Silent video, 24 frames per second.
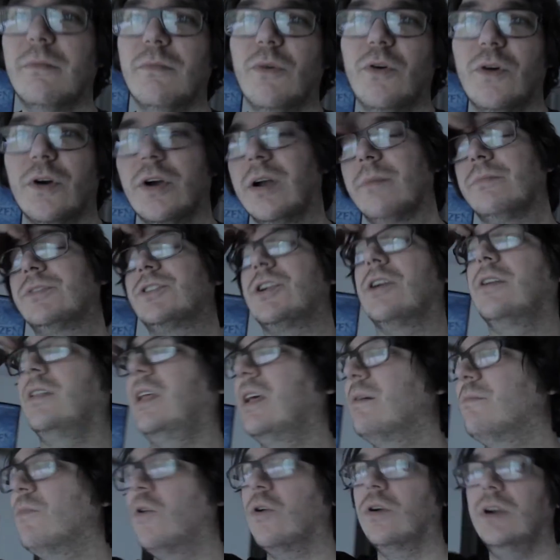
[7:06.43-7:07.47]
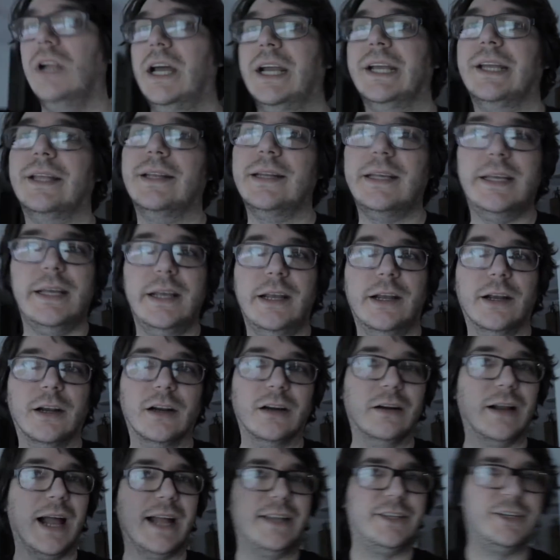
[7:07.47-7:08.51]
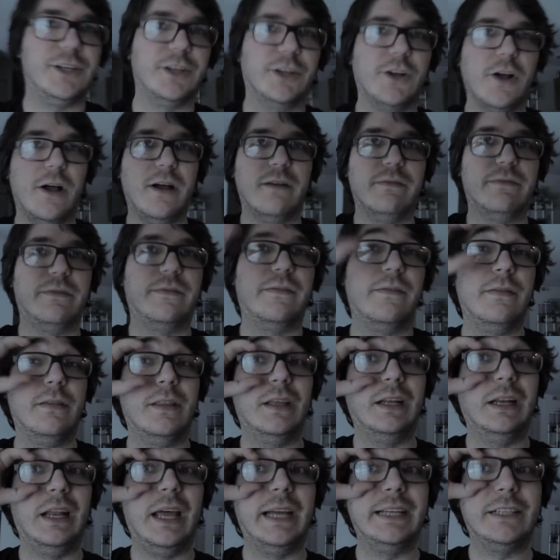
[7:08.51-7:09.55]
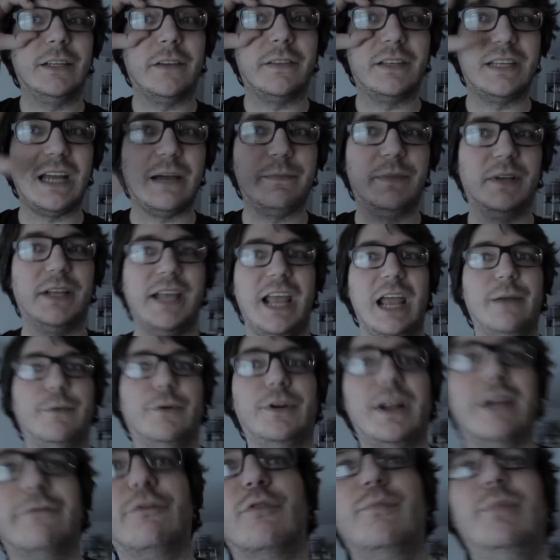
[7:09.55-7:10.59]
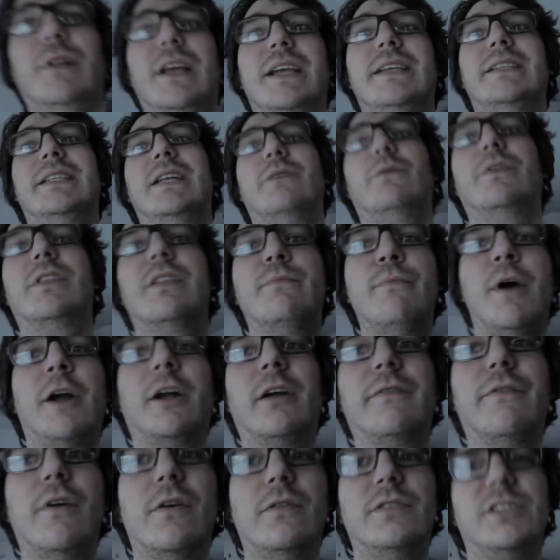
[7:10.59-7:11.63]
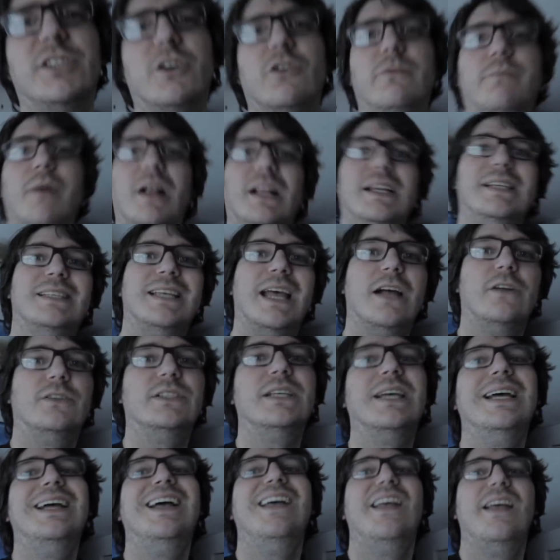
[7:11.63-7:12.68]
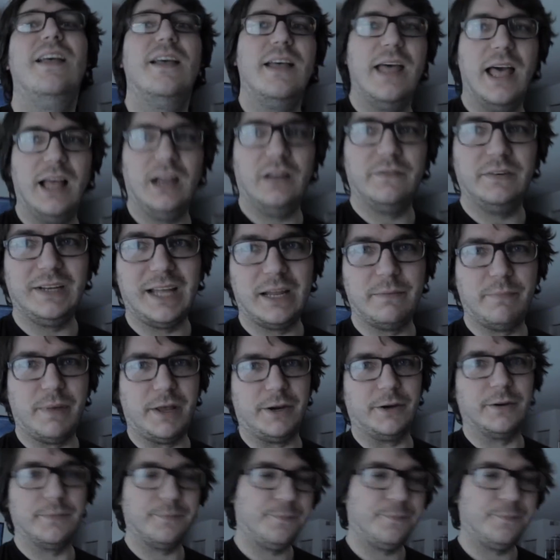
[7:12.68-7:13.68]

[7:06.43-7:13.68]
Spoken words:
more. I'm starting to get more light in here. I took off the lights off the top of the camera and I've replaced it with the microphone, so it probably sounds a hell of a lot better.